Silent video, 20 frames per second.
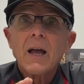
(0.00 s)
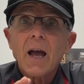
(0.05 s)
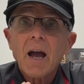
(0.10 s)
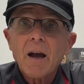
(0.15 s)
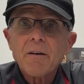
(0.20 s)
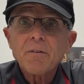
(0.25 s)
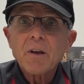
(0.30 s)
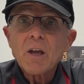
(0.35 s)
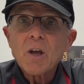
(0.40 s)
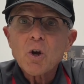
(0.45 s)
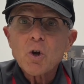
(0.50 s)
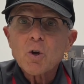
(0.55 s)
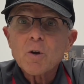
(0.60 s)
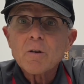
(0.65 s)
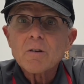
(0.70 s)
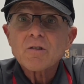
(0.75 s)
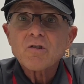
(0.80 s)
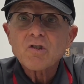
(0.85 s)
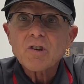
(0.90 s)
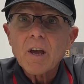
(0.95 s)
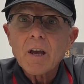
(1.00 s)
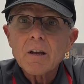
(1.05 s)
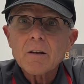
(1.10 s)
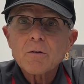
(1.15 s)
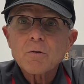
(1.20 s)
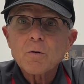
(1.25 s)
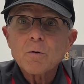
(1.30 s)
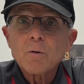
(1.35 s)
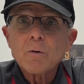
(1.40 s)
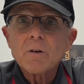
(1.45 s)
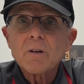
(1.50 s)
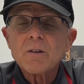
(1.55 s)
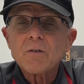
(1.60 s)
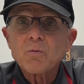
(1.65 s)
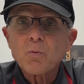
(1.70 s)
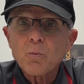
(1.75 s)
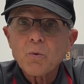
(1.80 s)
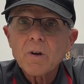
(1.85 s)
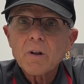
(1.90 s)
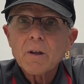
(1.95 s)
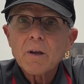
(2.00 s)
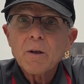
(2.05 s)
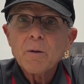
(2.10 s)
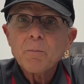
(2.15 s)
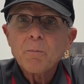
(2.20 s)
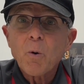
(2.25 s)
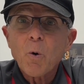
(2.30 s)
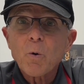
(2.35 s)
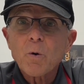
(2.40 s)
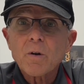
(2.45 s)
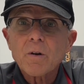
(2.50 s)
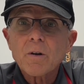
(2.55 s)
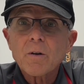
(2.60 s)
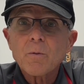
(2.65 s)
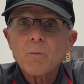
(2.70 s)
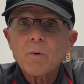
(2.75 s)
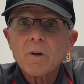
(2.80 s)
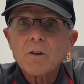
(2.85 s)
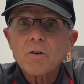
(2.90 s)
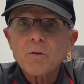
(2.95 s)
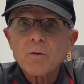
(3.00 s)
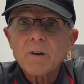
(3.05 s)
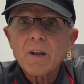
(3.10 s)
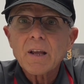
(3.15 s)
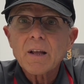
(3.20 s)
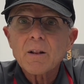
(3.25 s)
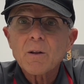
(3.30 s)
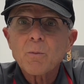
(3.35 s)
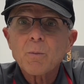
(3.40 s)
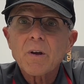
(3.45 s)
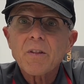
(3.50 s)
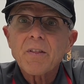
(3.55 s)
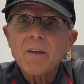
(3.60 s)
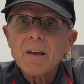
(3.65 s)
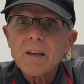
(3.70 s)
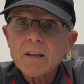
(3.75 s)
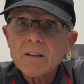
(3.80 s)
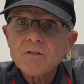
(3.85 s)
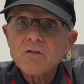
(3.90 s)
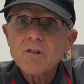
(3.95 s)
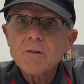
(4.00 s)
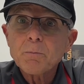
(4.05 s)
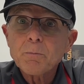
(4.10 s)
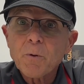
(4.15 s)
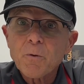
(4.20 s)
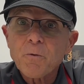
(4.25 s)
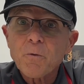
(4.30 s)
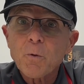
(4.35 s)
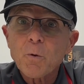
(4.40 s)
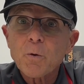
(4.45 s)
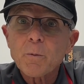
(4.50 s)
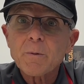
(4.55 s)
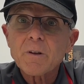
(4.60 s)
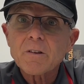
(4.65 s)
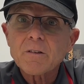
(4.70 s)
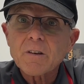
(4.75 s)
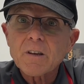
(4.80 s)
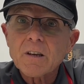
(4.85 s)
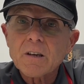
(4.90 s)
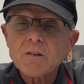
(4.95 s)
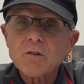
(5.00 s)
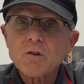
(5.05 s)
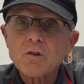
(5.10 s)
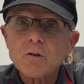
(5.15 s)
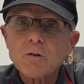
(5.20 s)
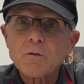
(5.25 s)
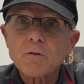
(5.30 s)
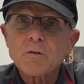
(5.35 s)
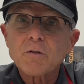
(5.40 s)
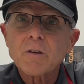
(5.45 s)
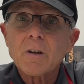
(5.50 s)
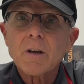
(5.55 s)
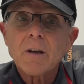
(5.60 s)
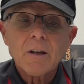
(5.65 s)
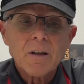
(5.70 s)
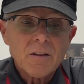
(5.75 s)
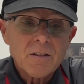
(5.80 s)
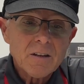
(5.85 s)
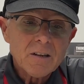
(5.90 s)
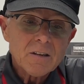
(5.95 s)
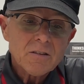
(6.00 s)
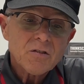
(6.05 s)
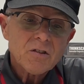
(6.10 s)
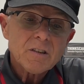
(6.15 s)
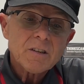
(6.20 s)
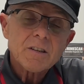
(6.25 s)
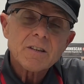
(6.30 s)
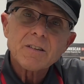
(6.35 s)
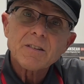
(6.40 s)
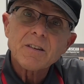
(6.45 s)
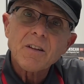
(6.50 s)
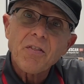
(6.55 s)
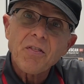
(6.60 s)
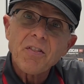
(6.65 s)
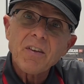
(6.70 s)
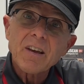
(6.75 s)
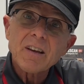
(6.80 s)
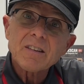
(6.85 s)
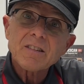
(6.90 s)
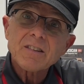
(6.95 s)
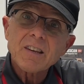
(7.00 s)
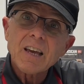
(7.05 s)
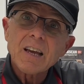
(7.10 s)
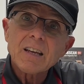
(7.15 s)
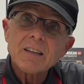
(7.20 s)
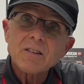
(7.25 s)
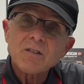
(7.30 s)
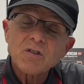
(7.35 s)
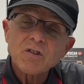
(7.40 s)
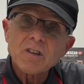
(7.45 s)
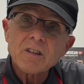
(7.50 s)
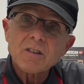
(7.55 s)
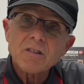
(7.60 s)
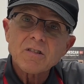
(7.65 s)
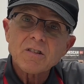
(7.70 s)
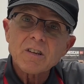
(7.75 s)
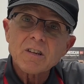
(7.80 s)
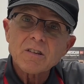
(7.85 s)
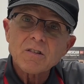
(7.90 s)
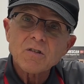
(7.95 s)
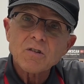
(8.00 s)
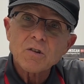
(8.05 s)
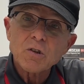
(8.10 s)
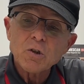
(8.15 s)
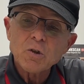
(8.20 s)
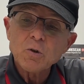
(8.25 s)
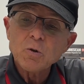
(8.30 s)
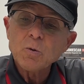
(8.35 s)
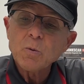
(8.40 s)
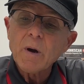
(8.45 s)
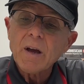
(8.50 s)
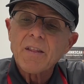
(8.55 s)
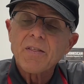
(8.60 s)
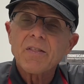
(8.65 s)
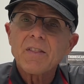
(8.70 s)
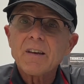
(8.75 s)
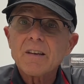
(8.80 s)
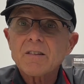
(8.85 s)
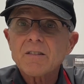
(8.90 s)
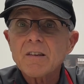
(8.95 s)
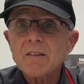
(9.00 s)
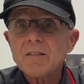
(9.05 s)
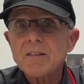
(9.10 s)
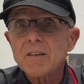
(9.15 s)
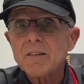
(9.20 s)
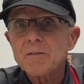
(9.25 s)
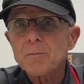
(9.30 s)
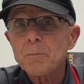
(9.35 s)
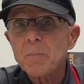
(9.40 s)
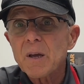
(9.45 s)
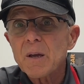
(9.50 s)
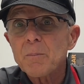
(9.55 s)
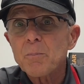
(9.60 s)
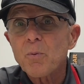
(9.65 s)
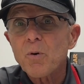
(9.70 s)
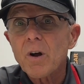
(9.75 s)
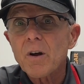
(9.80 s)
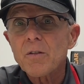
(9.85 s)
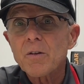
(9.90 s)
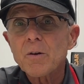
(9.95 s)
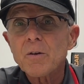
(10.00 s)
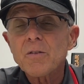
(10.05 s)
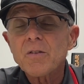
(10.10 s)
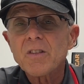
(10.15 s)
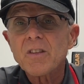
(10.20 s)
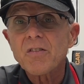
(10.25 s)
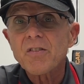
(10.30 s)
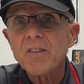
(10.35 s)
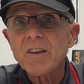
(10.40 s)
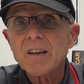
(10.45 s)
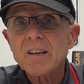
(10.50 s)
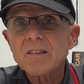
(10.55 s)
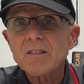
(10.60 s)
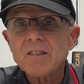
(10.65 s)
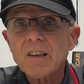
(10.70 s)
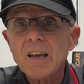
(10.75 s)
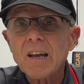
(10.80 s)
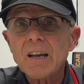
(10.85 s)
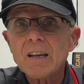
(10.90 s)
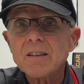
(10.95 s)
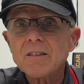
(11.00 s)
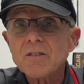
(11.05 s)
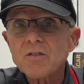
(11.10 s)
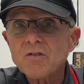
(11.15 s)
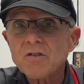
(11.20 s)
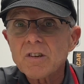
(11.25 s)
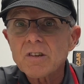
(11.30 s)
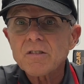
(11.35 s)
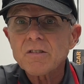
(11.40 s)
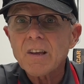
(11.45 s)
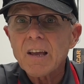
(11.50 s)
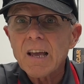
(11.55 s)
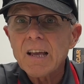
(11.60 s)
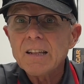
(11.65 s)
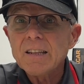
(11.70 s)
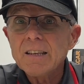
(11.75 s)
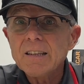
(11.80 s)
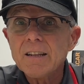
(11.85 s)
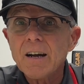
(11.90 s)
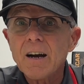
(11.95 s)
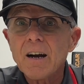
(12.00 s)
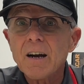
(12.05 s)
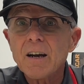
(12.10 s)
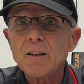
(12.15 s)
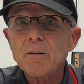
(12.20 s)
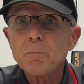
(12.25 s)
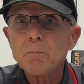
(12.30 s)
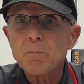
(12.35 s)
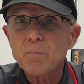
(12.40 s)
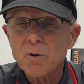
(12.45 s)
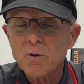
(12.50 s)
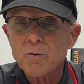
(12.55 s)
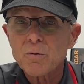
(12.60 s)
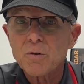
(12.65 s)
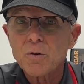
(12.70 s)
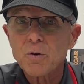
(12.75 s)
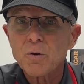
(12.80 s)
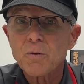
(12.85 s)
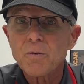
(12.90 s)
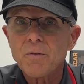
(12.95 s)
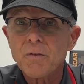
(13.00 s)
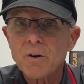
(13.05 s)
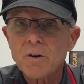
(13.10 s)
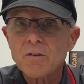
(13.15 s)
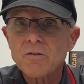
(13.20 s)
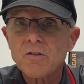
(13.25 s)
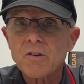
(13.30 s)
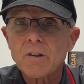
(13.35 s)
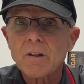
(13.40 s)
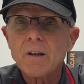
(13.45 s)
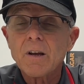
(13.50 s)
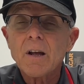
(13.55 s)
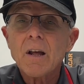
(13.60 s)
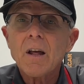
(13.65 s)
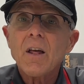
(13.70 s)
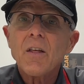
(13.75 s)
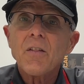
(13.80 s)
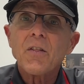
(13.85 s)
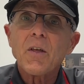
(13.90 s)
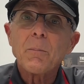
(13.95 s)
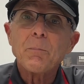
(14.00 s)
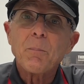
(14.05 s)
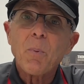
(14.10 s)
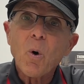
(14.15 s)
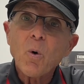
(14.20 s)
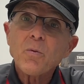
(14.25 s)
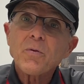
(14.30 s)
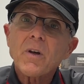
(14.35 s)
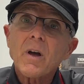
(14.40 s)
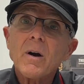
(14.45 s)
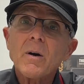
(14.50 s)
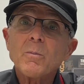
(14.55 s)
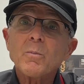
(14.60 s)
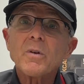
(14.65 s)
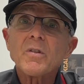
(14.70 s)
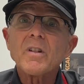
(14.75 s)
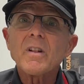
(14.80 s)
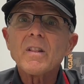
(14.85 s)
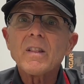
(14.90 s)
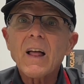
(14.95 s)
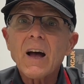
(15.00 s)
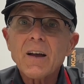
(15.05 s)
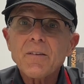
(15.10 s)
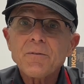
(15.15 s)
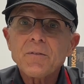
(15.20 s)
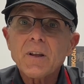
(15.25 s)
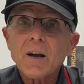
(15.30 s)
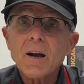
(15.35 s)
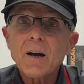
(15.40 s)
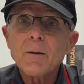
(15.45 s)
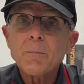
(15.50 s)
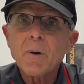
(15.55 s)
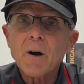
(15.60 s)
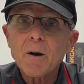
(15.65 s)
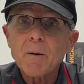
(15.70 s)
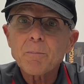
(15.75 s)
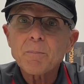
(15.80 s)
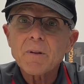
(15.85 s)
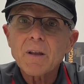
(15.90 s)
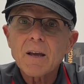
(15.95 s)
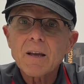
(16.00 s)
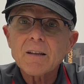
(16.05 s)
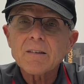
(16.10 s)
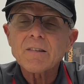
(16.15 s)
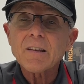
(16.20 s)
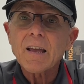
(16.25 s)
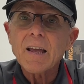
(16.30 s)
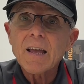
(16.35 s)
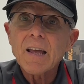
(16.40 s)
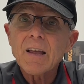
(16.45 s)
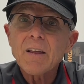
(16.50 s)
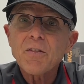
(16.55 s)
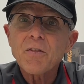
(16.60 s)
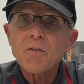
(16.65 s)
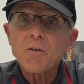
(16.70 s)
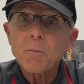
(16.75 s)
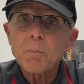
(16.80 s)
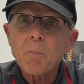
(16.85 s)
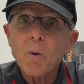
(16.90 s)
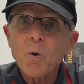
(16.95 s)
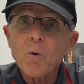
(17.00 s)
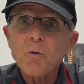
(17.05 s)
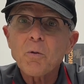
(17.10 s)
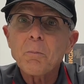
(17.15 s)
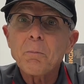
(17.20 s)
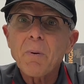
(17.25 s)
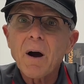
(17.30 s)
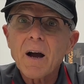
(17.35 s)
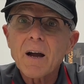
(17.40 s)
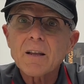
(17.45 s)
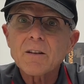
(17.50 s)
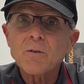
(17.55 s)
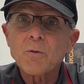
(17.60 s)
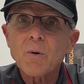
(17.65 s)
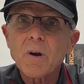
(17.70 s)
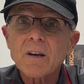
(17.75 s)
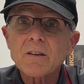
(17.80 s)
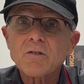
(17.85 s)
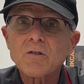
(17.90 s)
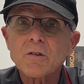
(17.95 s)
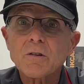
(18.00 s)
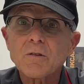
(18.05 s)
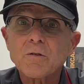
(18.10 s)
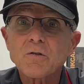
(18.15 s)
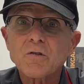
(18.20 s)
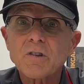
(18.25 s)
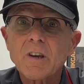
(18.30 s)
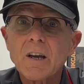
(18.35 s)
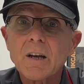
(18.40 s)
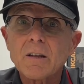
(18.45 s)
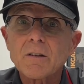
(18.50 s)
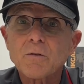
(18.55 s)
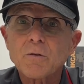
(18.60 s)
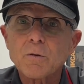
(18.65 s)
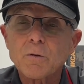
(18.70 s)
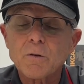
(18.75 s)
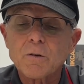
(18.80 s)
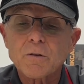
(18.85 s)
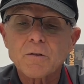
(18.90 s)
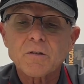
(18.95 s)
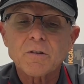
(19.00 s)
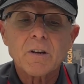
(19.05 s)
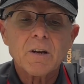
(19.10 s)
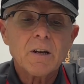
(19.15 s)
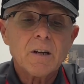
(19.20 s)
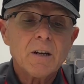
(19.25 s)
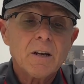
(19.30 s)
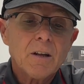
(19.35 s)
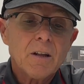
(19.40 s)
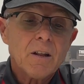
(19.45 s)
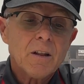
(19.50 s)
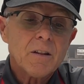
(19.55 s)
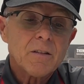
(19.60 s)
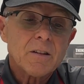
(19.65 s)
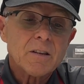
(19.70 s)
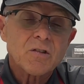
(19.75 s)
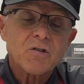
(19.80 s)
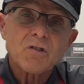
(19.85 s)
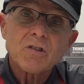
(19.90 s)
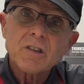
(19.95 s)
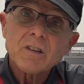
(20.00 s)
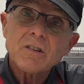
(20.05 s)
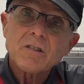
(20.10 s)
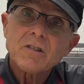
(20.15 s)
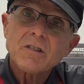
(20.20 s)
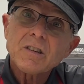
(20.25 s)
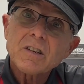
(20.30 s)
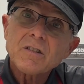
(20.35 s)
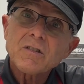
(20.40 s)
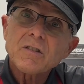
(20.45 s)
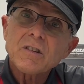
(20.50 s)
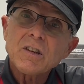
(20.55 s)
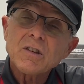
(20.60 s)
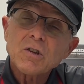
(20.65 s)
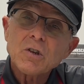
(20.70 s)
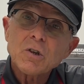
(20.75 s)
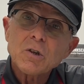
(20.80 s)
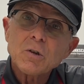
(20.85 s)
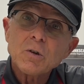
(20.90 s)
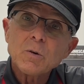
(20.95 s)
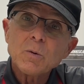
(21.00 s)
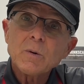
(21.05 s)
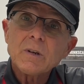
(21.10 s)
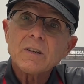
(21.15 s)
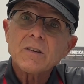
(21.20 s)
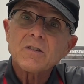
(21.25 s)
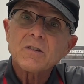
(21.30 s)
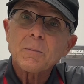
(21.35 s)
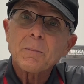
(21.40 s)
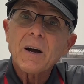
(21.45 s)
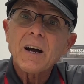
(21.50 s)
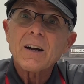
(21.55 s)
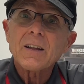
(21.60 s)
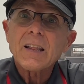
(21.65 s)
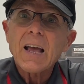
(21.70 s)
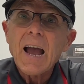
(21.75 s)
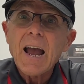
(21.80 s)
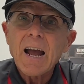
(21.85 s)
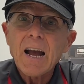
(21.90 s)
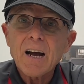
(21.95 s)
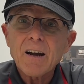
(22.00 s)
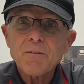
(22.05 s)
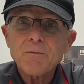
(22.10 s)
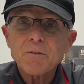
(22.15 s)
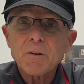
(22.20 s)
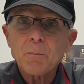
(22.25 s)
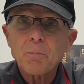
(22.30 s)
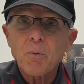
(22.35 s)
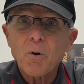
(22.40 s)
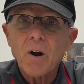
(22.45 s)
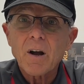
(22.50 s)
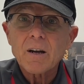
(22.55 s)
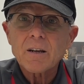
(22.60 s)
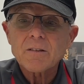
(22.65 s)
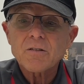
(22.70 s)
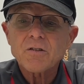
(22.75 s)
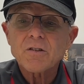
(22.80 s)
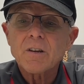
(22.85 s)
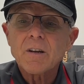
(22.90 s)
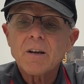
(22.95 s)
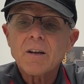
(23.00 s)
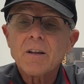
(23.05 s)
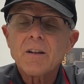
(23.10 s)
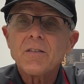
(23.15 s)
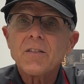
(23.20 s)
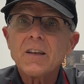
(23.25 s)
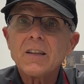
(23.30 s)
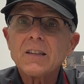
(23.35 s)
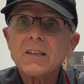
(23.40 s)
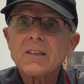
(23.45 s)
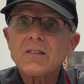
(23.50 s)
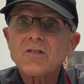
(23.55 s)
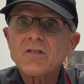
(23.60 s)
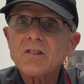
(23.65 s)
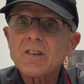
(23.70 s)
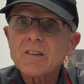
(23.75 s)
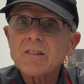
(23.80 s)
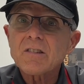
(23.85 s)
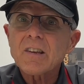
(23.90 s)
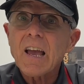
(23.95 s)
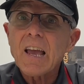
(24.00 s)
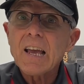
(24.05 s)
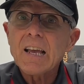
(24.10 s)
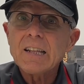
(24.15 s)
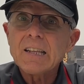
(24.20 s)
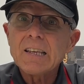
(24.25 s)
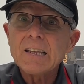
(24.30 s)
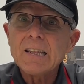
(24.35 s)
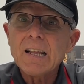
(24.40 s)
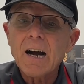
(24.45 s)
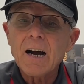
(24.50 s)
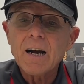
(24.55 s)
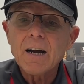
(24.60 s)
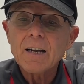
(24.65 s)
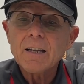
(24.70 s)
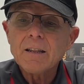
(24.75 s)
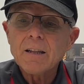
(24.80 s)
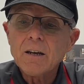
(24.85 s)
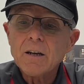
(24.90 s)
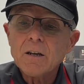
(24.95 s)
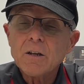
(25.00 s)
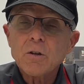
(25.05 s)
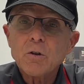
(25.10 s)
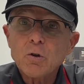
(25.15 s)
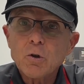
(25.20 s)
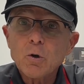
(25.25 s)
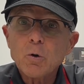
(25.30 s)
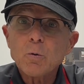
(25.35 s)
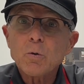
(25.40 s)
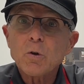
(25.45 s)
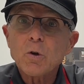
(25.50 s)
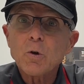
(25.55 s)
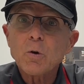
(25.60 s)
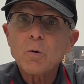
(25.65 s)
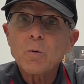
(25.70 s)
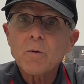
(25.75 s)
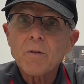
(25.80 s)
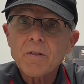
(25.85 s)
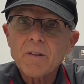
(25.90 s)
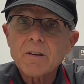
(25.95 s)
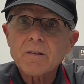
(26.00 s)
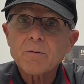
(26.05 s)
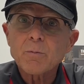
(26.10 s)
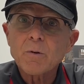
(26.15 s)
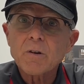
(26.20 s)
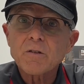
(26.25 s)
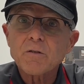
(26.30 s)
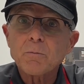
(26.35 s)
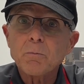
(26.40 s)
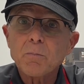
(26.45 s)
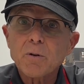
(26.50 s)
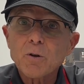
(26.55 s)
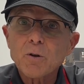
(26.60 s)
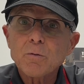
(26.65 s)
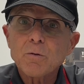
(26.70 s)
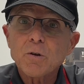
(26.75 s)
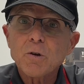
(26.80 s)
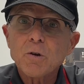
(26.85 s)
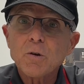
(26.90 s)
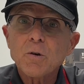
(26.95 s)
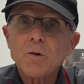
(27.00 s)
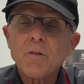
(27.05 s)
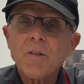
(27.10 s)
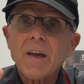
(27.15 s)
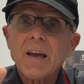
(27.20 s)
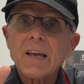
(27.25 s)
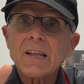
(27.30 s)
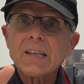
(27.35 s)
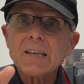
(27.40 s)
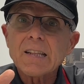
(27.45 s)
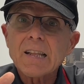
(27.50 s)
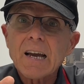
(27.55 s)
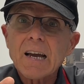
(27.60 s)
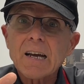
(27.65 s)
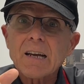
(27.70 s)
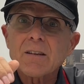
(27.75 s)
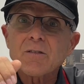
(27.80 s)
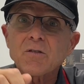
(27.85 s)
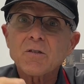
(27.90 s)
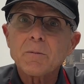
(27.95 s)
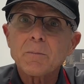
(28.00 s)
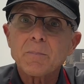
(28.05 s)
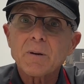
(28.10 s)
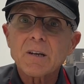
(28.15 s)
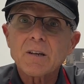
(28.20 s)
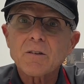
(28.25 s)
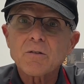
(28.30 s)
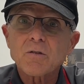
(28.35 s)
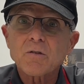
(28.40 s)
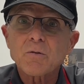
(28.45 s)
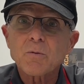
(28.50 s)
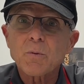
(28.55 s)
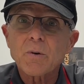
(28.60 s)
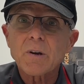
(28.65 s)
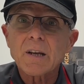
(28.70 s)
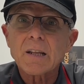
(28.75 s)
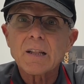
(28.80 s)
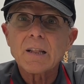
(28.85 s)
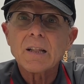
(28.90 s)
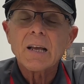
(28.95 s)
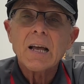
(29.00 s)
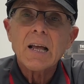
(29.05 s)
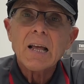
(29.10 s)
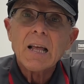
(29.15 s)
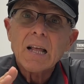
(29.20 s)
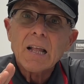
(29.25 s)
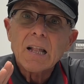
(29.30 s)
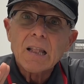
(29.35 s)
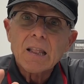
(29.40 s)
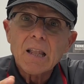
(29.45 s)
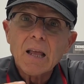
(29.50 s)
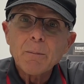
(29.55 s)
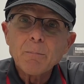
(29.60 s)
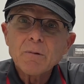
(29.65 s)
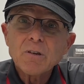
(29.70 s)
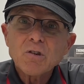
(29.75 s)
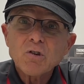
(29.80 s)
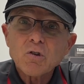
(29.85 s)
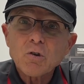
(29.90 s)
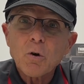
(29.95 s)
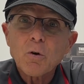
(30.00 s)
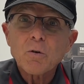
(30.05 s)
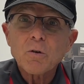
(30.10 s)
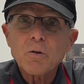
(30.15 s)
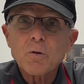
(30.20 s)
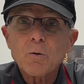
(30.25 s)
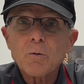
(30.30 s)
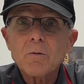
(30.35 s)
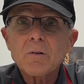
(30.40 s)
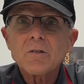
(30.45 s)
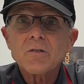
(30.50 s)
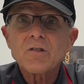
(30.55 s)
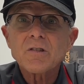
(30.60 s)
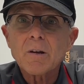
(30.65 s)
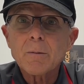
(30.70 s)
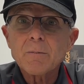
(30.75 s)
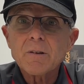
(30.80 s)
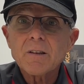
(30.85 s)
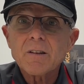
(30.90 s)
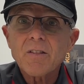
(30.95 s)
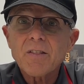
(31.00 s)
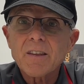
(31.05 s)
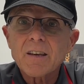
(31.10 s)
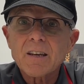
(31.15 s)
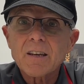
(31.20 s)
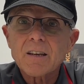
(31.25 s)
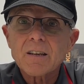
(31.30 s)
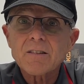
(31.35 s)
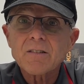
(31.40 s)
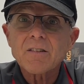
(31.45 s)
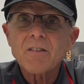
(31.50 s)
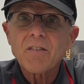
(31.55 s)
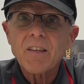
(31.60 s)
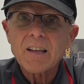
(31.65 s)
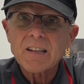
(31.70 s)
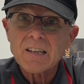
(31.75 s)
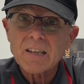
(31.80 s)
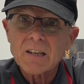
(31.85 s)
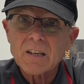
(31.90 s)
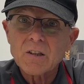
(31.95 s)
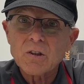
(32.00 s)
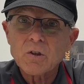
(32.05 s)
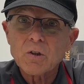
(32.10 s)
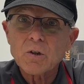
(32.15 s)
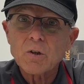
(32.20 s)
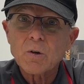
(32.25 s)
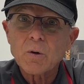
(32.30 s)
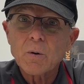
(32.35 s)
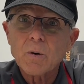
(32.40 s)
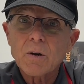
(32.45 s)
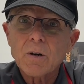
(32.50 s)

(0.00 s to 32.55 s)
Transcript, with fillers: Having a good scan tool is really important when you're dealing with engine performance issues. This is the ThinkScan 662 and this is its big brother, the ThinkScan 689 Bluetooth version. They both come with lifetime updates and they're both bi-directional scan tools. The 662 is about half the price than the 689 due to this one's Bluetooth and it has a bigger screen let me show you some of the things that it can do.